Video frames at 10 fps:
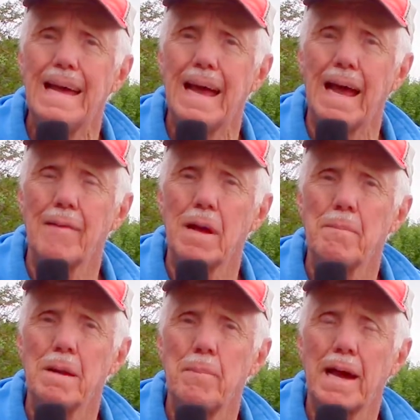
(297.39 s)
And they've
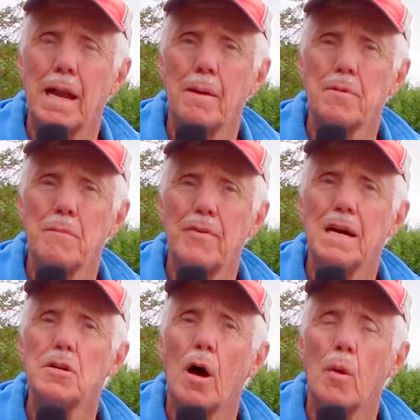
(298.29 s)
been picking up some
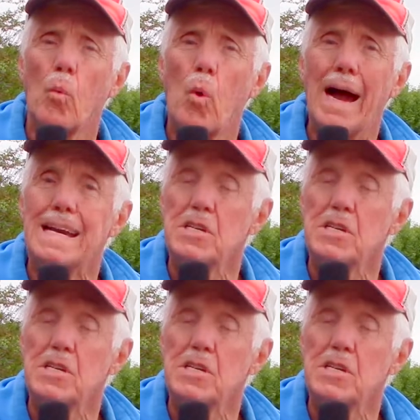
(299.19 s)
fish on white